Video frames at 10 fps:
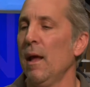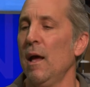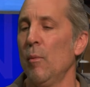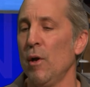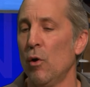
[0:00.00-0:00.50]

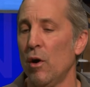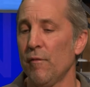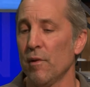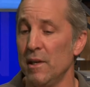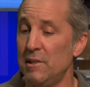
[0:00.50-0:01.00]
And we
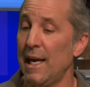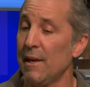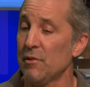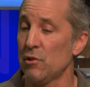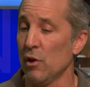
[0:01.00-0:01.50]
offer a day
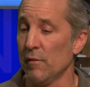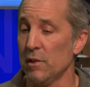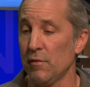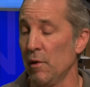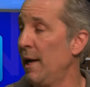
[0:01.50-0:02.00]
of
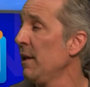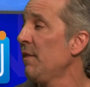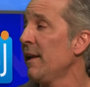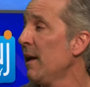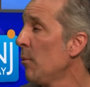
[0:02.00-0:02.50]
service for
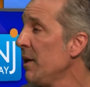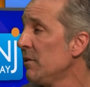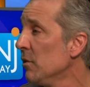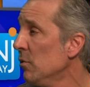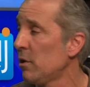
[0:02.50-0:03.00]
anything that we
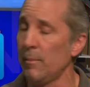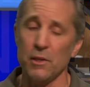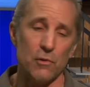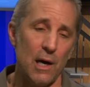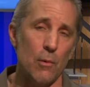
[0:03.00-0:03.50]
do. It could
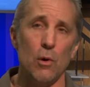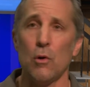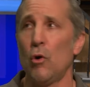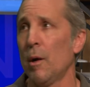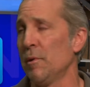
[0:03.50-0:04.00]
be
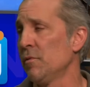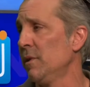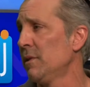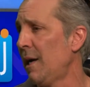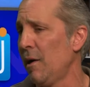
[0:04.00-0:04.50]
drywall,
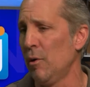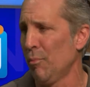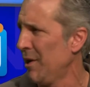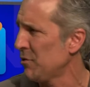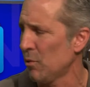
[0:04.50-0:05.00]
carpentry, tile,
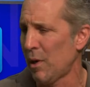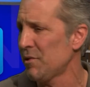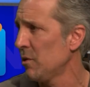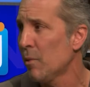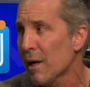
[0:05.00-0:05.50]
pressure
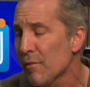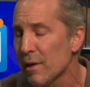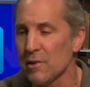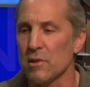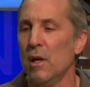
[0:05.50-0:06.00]
washing, whatever
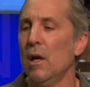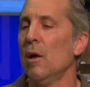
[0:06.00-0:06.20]
it is.